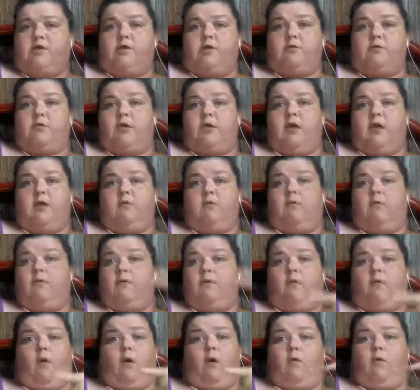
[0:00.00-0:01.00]
use Kindle,
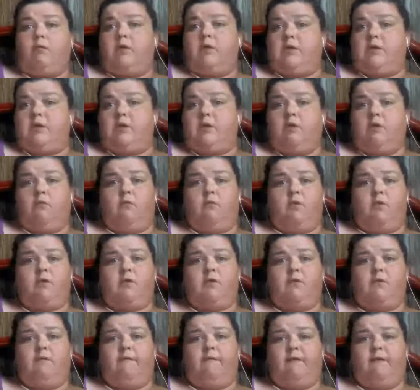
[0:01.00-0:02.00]
they'll only send you the ones
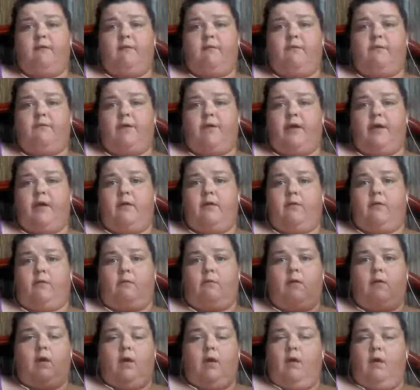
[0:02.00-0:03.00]
that are available for Kindle.
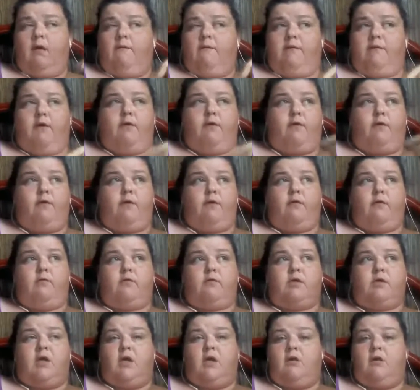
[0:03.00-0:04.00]
If you
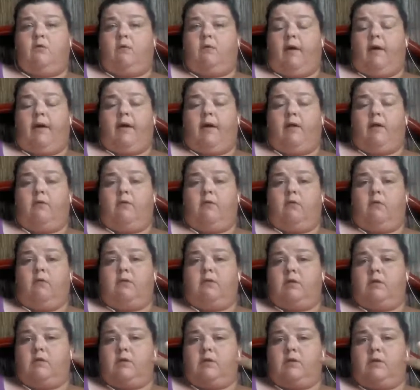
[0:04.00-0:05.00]
use Kindle and Nook,
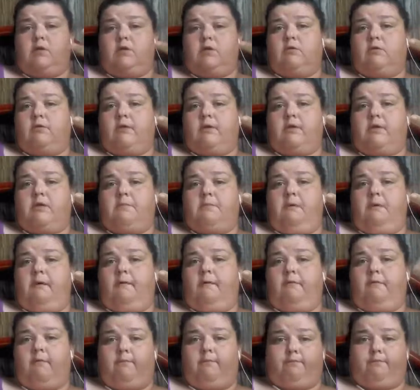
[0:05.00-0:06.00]
they'll send you links to
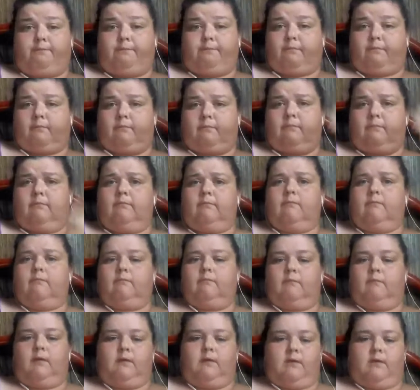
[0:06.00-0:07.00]
both.
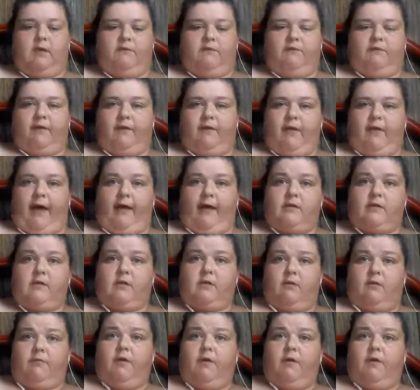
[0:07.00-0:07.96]
Stuff like that. So they